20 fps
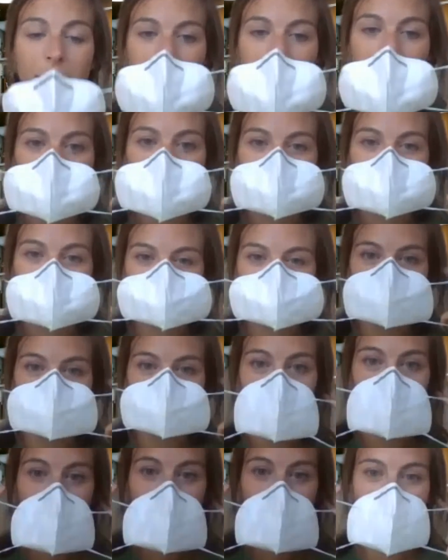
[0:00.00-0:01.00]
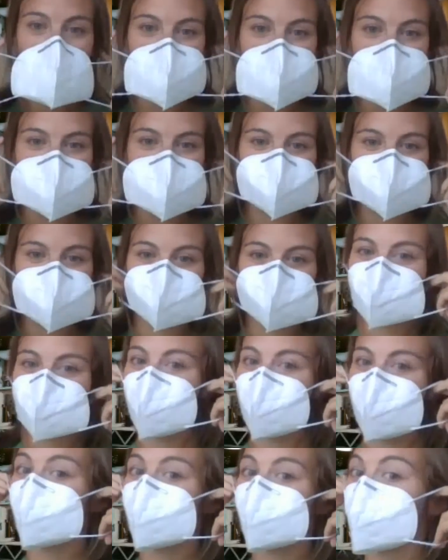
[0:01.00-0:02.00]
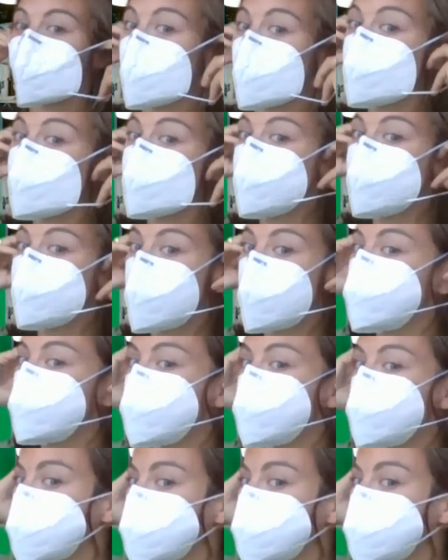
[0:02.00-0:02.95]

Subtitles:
I'm going to cover my nose, my mouth, and my